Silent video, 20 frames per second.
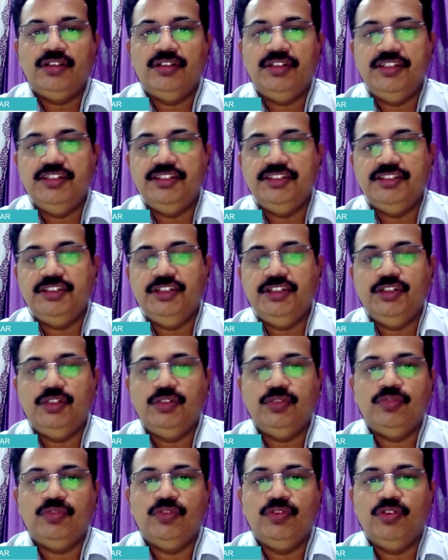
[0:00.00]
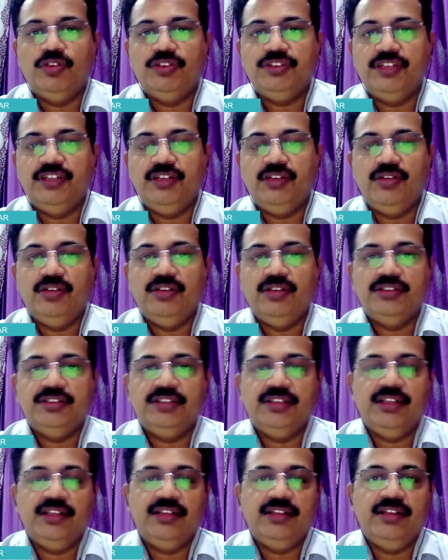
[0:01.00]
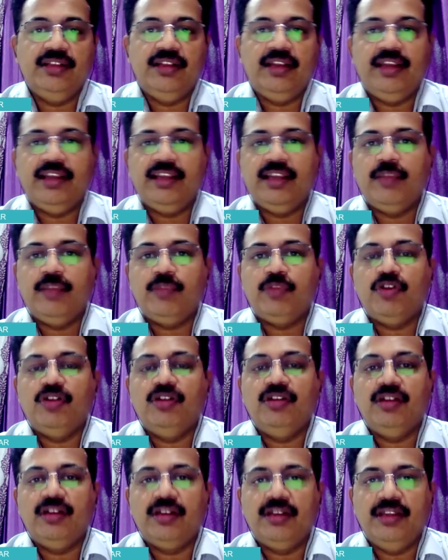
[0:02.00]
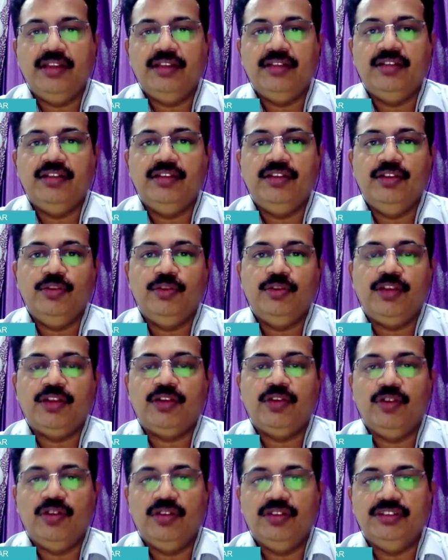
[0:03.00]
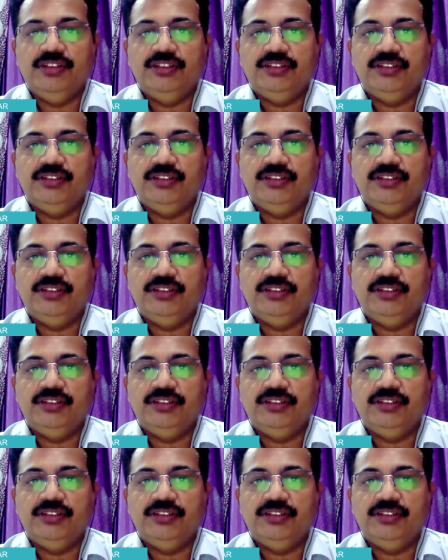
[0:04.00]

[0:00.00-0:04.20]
3G to 4G and all this thing, and then I kept on learning the new technologies.